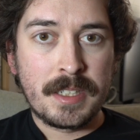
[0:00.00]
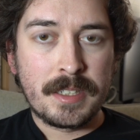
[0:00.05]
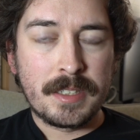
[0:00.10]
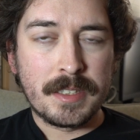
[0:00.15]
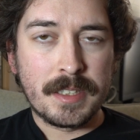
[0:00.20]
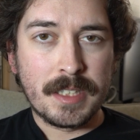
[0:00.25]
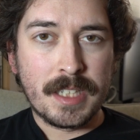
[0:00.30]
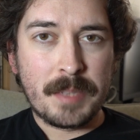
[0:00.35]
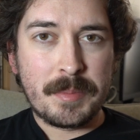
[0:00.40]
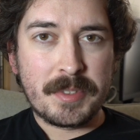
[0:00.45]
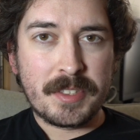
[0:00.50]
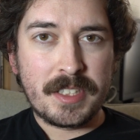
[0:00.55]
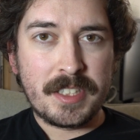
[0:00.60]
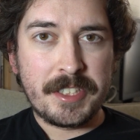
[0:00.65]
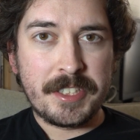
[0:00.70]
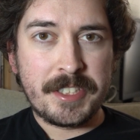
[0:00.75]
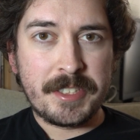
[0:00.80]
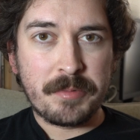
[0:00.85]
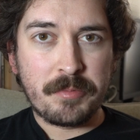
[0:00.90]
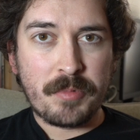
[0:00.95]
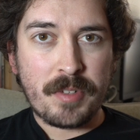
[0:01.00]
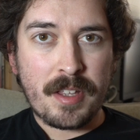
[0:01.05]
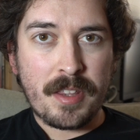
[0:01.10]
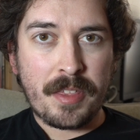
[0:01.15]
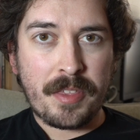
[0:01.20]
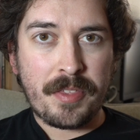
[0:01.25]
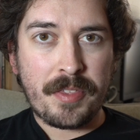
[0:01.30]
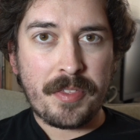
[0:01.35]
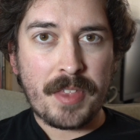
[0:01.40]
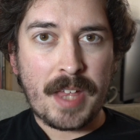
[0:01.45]
liberties
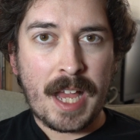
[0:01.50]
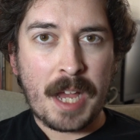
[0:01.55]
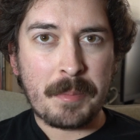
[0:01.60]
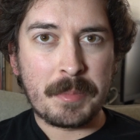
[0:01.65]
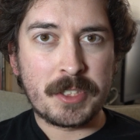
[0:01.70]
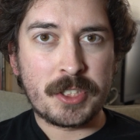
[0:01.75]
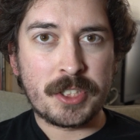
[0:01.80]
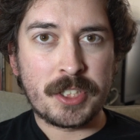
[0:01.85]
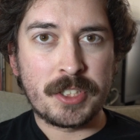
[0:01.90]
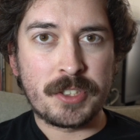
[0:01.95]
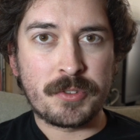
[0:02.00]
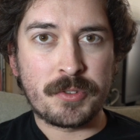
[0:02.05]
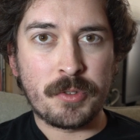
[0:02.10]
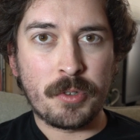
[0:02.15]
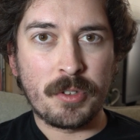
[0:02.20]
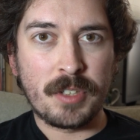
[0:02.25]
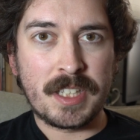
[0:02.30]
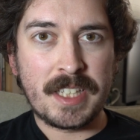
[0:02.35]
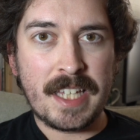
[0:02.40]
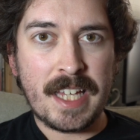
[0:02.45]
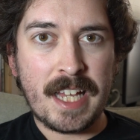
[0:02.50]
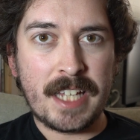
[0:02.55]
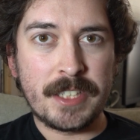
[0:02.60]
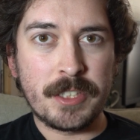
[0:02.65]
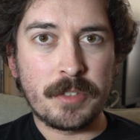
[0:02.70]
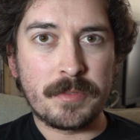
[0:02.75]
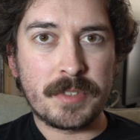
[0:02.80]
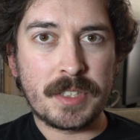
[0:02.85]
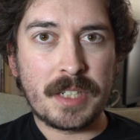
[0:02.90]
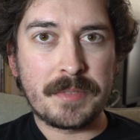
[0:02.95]
with how much control he has
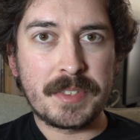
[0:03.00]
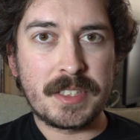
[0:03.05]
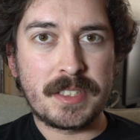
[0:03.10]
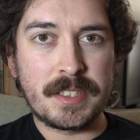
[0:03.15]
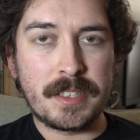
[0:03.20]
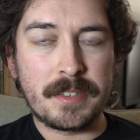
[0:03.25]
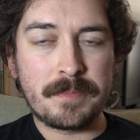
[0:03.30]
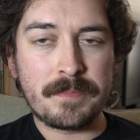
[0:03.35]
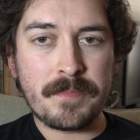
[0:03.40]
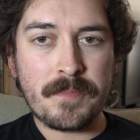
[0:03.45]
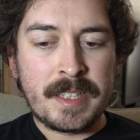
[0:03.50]
over everything.